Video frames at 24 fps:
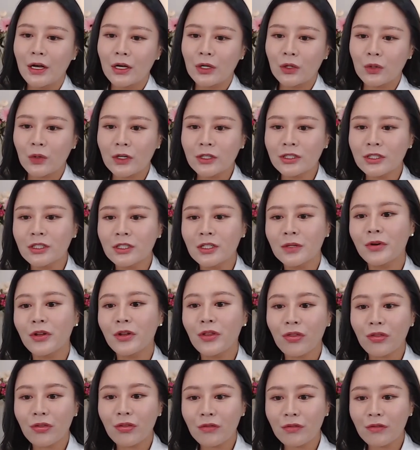Question number
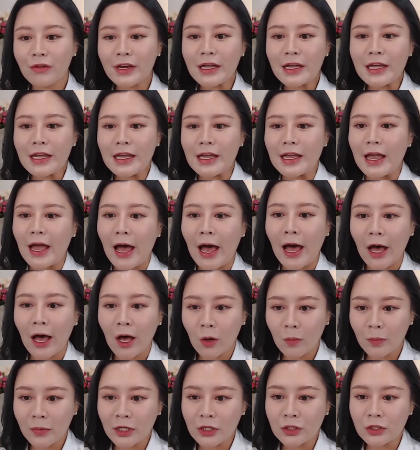3,
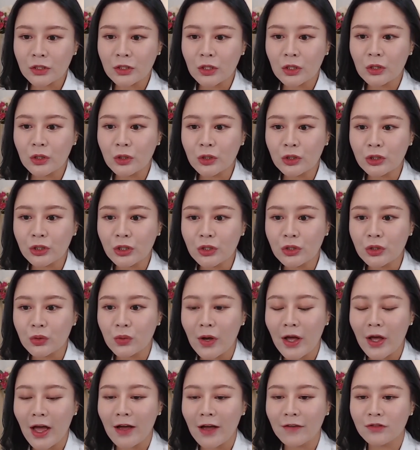how many solutions do
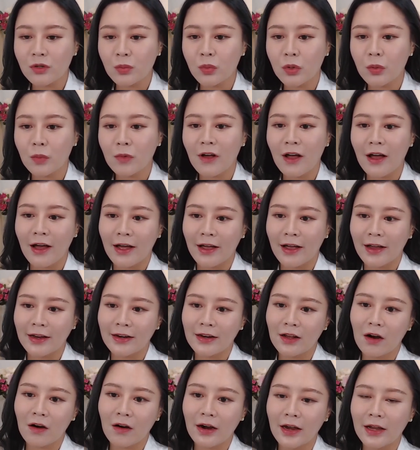I have to provide?
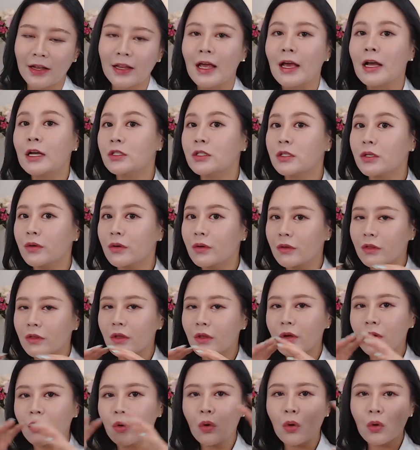All right, so
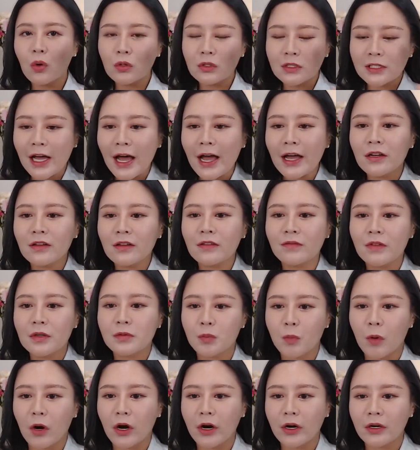the whole title of
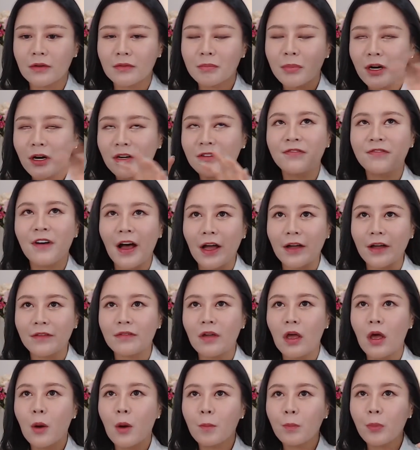this part 5,
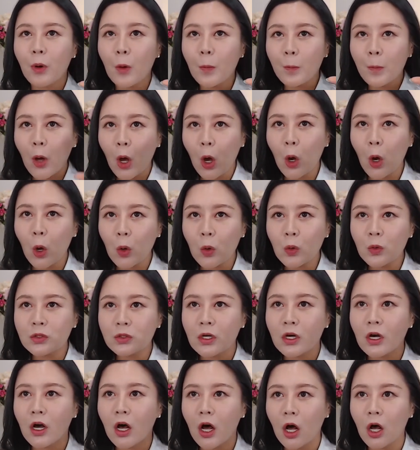
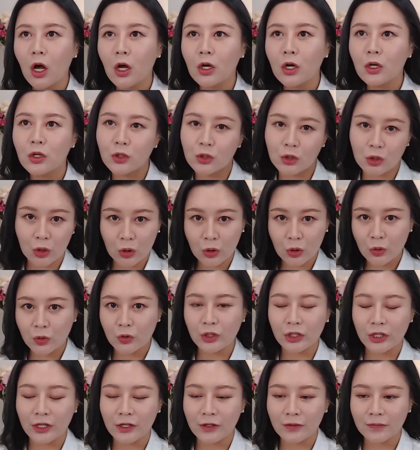propose a
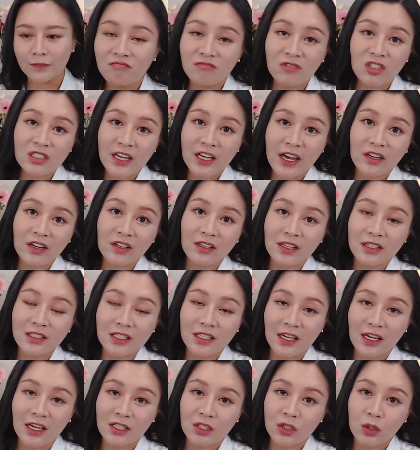solution. The title
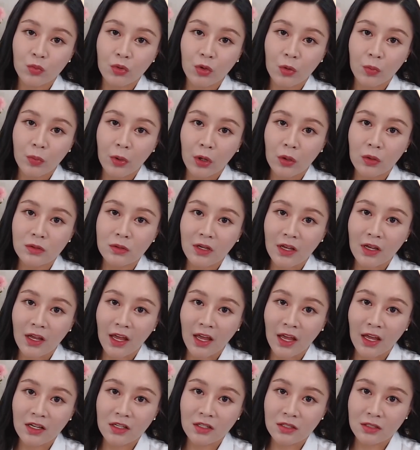indicates propose
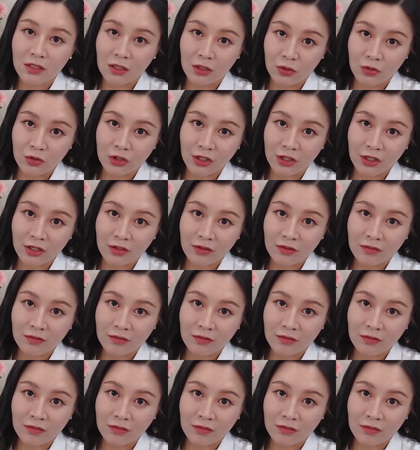a solution.